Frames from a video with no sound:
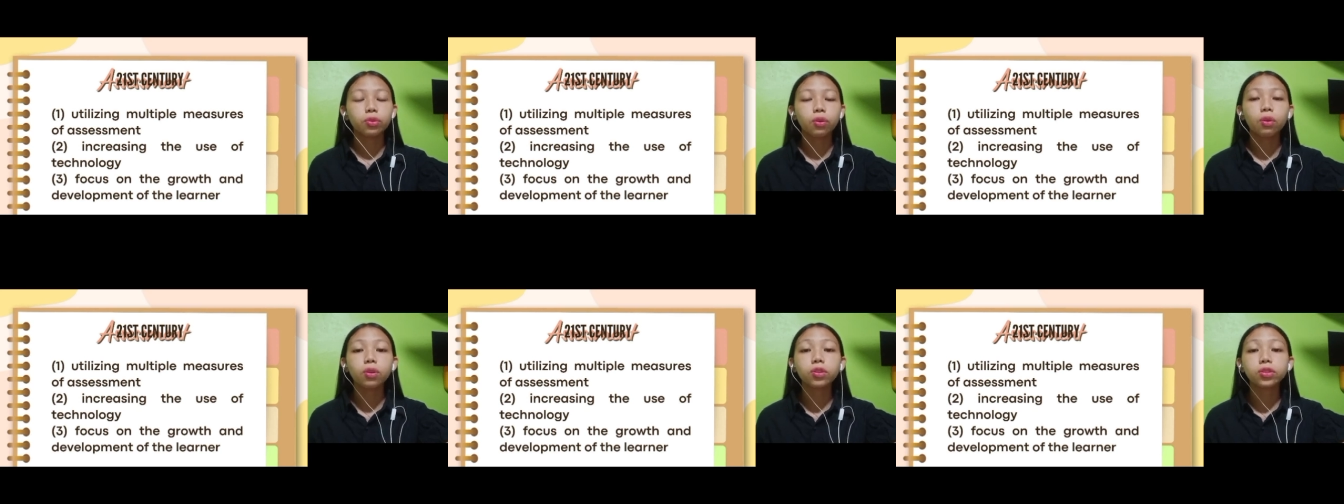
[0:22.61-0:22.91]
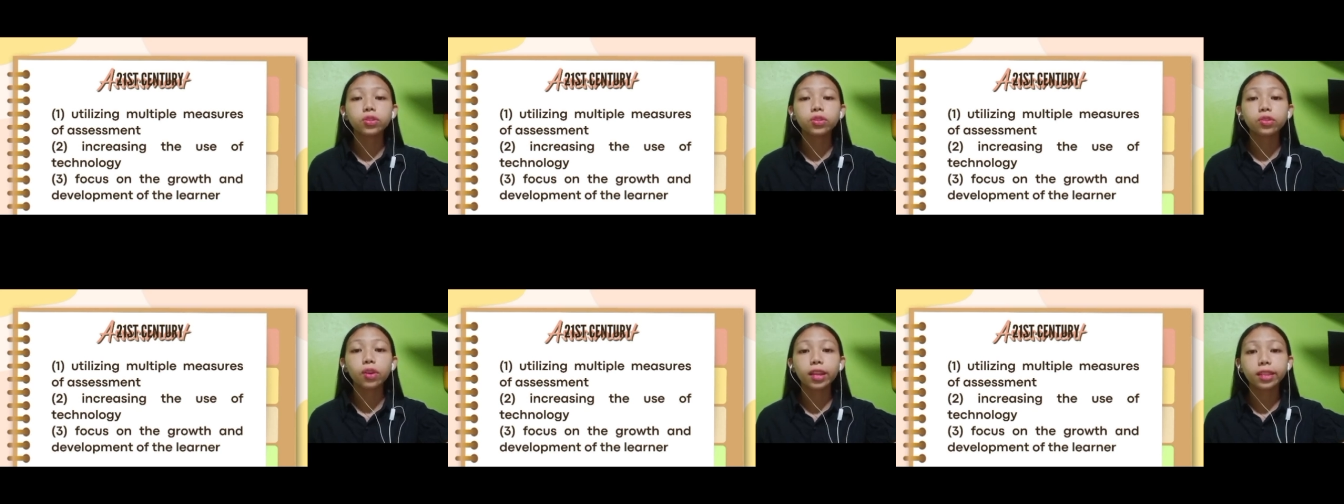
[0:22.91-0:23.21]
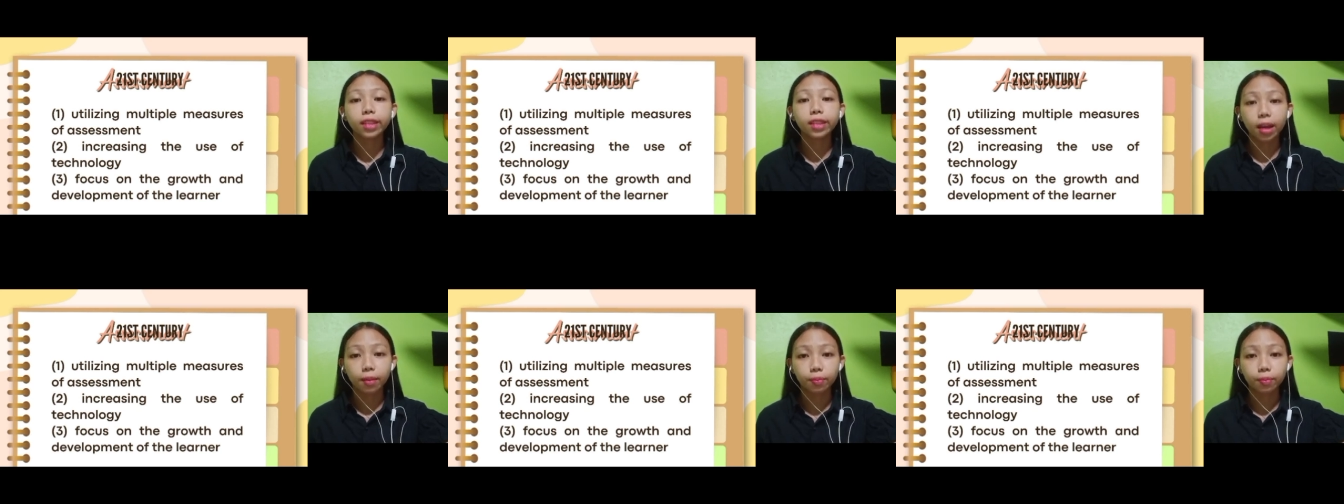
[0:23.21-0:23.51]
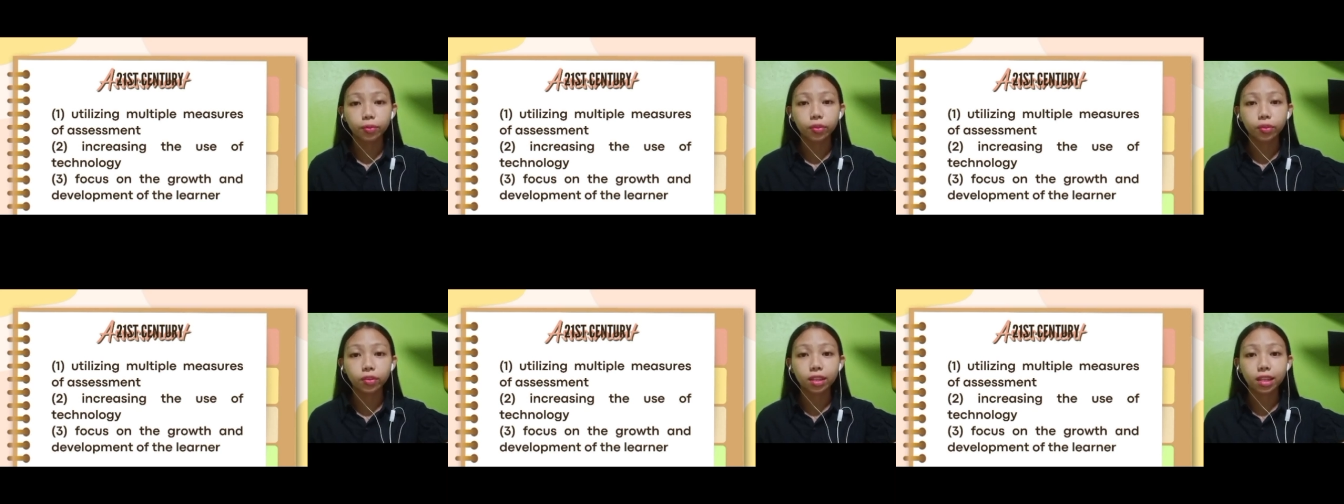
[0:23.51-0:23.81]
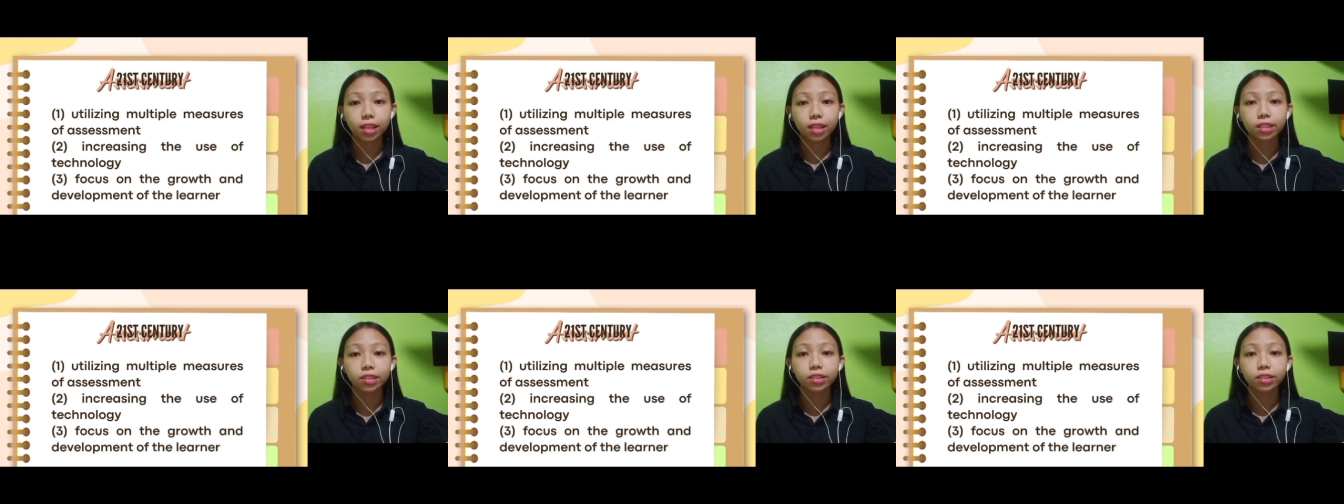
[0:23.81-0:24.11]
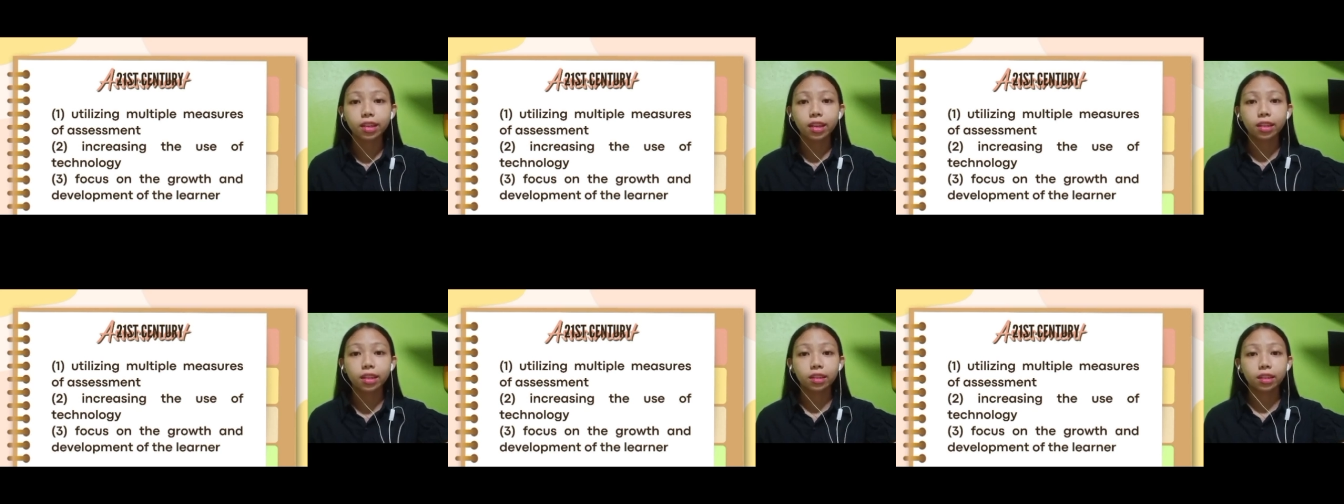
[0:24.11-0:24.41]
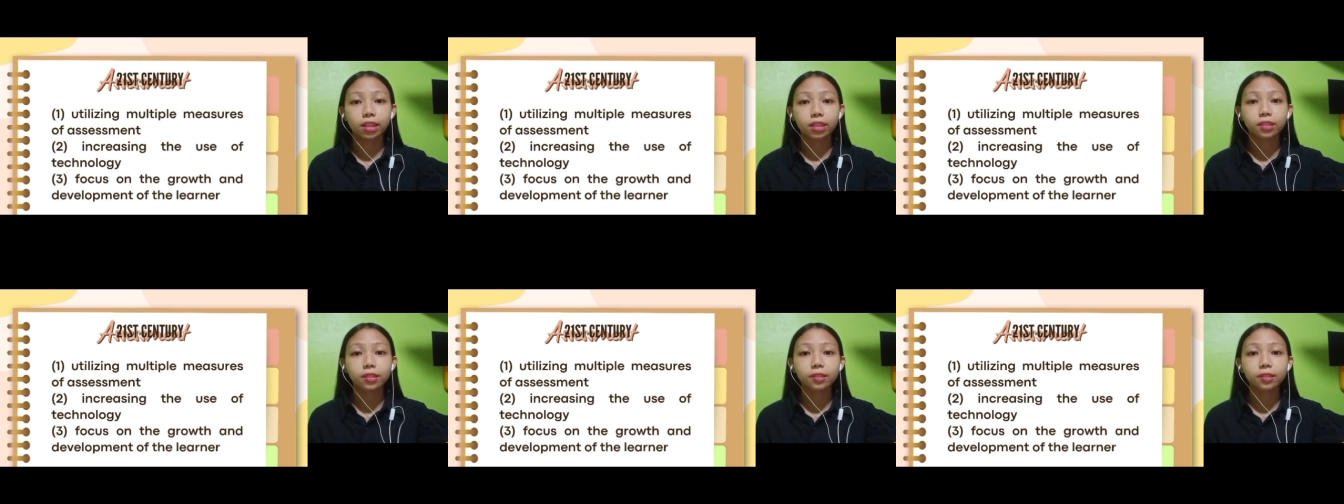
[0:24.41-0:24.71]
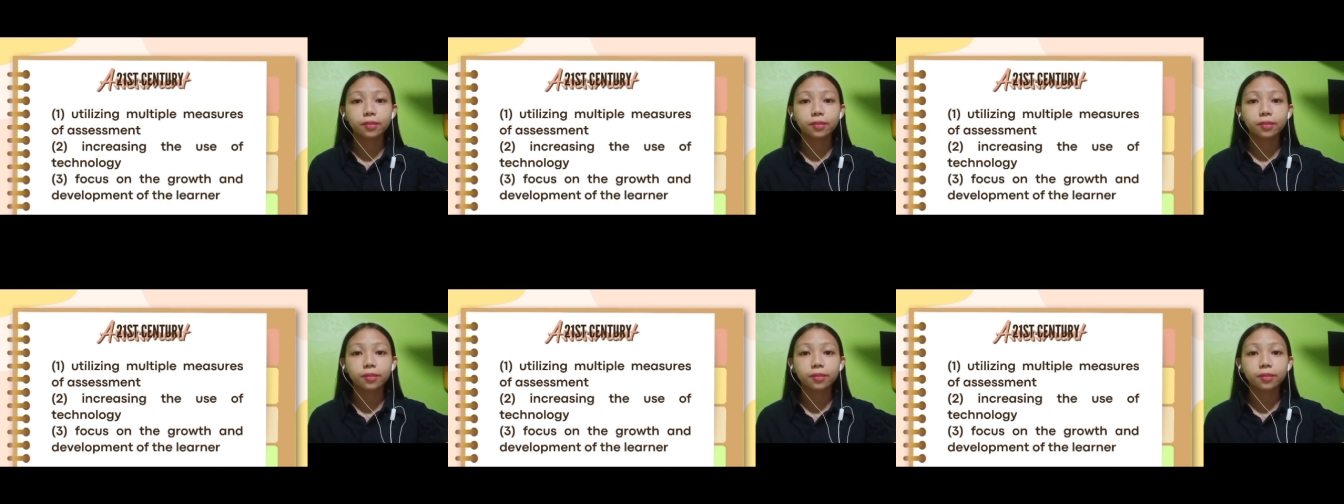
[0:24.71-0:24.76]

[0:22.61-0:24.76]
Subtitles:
also adapt to these changes,